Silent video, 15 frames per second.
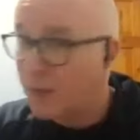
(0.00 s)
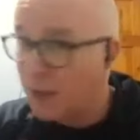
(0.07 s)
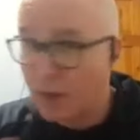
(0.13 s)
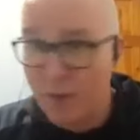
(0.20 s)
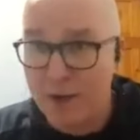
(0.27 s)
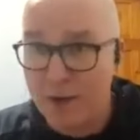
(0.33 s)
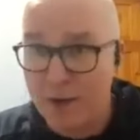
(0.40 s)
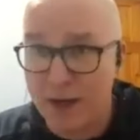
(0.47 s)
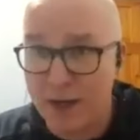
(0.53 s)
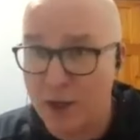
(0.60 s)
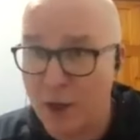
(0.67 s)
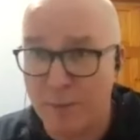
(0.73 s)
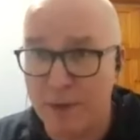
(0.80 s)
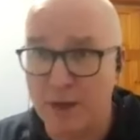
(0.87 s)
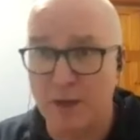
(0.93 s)
Lorraine Ryan a
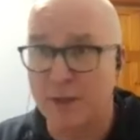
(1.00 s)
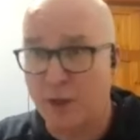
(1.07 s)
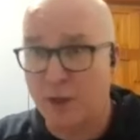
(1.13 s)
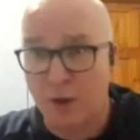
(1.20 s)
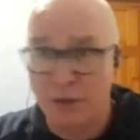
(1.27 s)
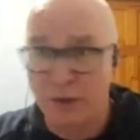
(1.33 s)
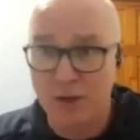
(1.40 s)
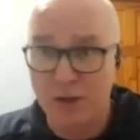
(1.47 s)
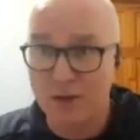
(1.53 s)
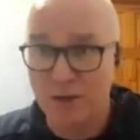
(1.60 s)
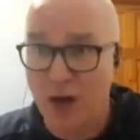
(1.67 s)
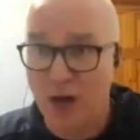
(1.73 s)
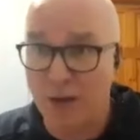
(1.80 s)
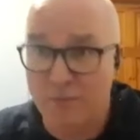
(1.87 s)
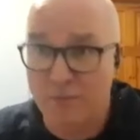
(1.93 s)
couple of years ago,
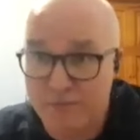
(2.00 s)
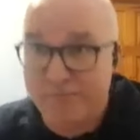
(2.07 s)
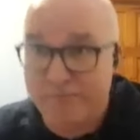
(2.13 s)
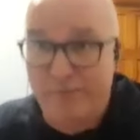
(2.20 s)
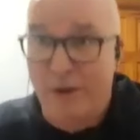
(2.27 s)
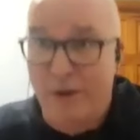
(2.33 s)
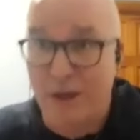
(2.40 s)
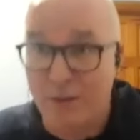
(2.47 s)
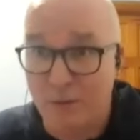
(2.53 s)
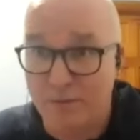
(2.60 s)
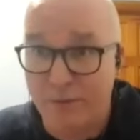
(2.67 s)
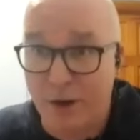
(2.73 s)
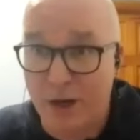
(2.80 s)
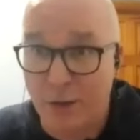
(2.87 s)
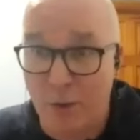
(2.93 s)
gone barely,
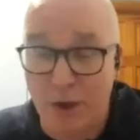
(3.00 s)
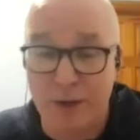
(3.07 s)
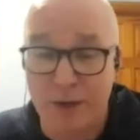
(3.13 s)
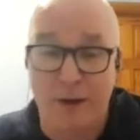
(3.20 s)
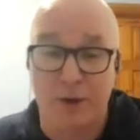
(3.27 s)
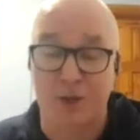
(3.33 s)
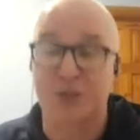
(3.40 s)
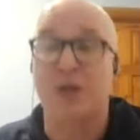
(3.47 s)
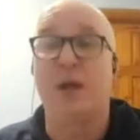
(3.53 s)
barely worried about it. Yeah.